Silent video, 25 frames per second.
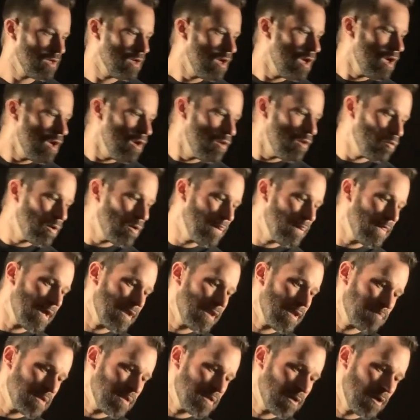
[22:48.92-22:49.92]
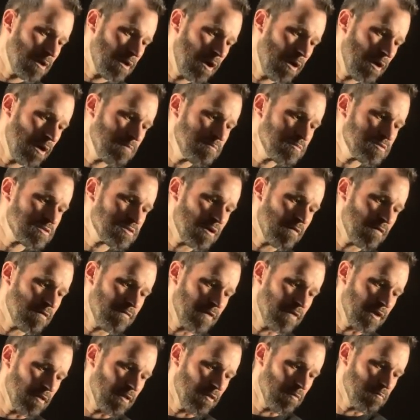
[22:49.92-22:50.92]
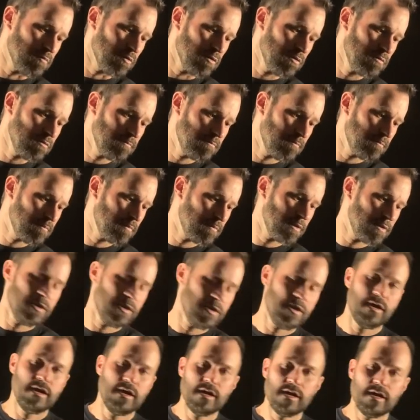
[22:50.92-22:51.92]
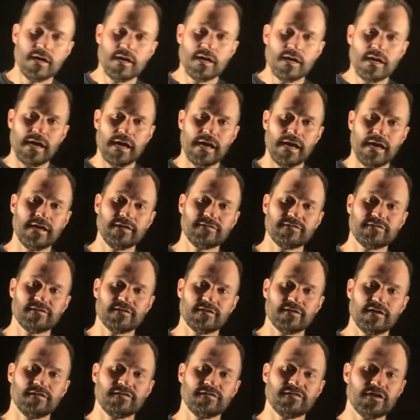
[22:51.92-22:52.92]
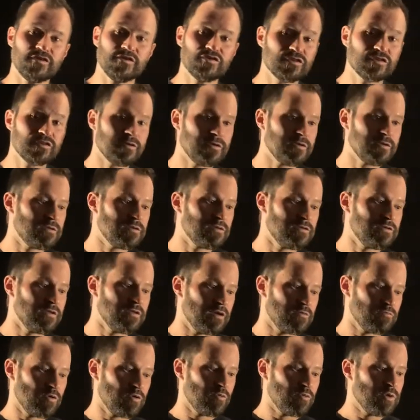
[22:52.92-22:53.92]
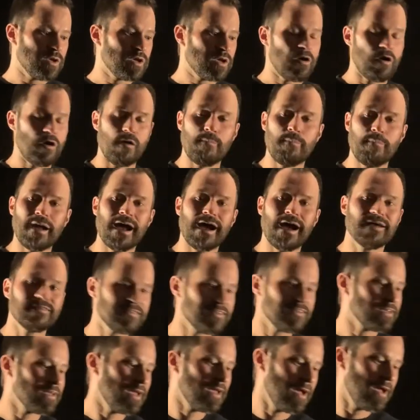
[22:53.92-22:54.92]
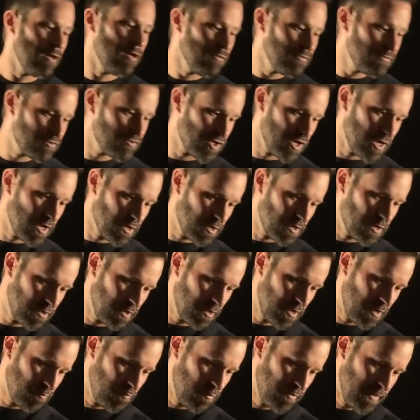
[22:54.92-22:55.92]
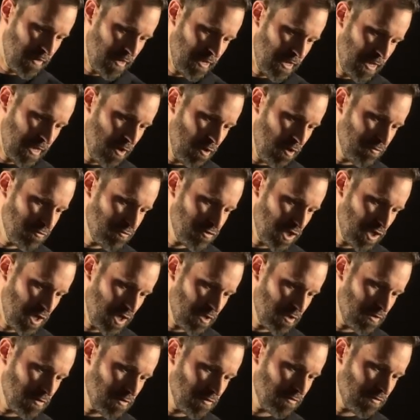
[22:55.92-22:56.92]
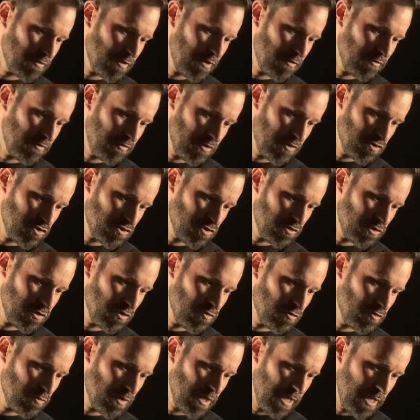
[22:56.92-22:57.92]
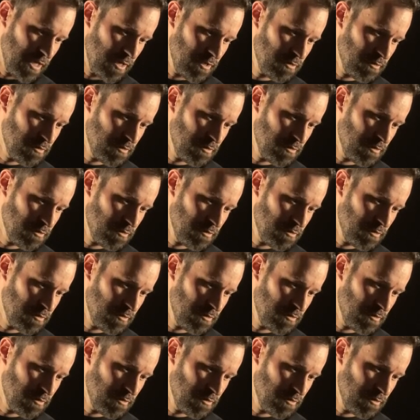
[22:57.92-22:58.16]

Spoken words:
When that becomes available, it's essentially done what we call passing a health check. And when that health check is essentially green,